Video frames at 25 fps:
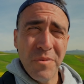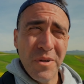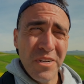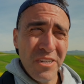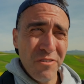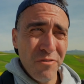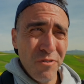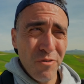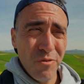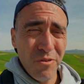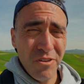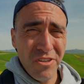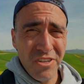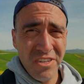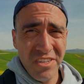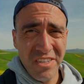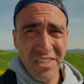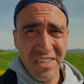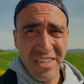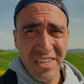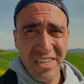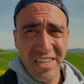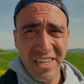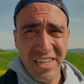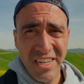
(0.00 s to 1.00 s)
much for watching
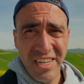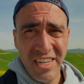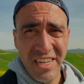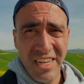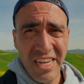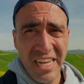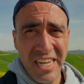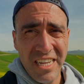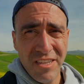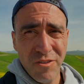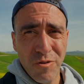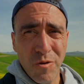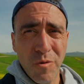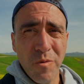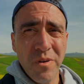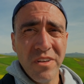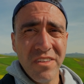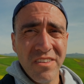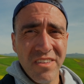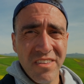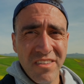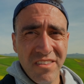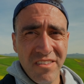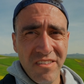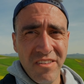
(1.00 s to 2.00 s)
and as always,
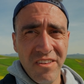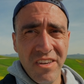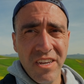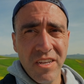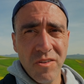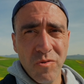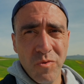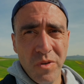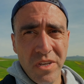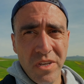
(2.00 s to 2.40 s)
see you next